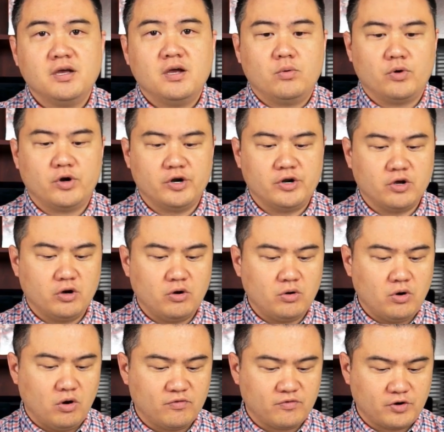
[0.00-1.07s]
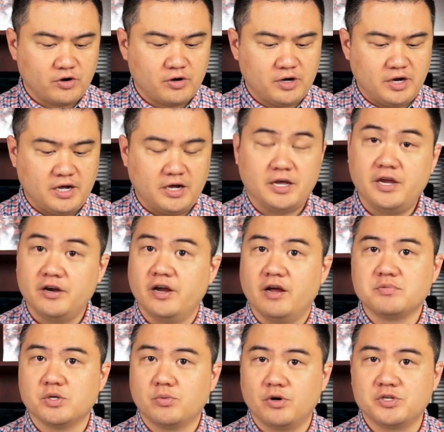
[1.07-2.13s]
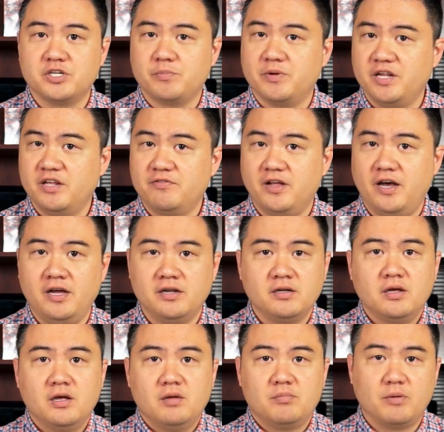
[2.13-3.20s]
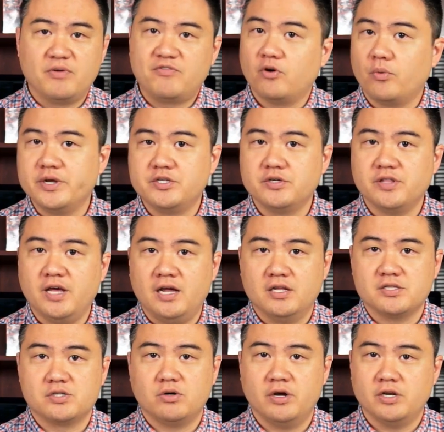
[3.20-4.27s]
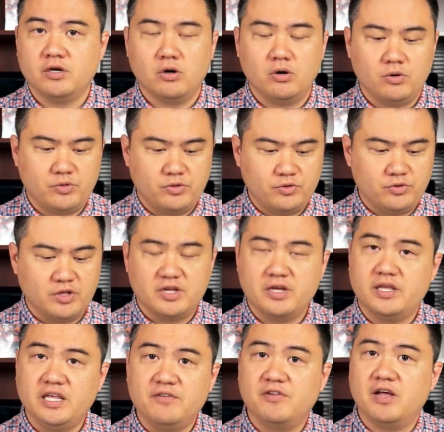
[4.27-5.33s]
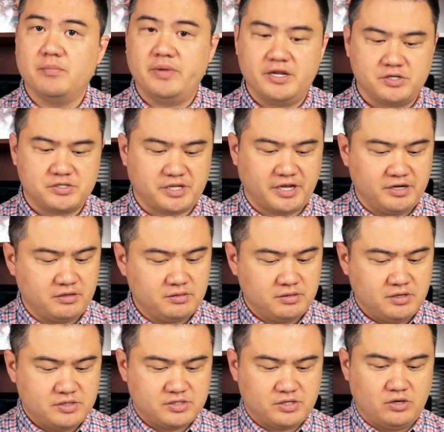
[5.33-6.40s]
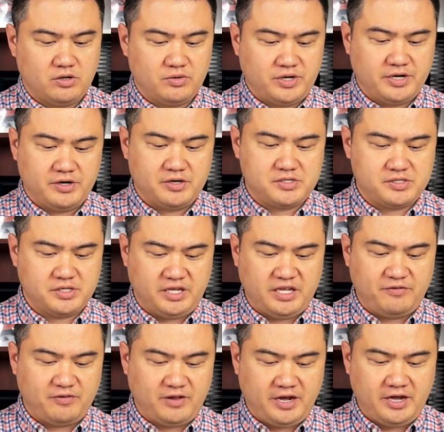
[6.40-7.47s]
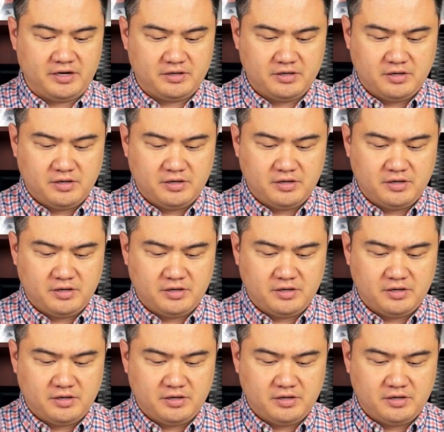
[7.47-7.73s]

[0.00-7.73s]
We're going to go over Here I Am to Worship in E flat. But before we do that, let's go ahead and go through the E flat major scale. So here's the E flat.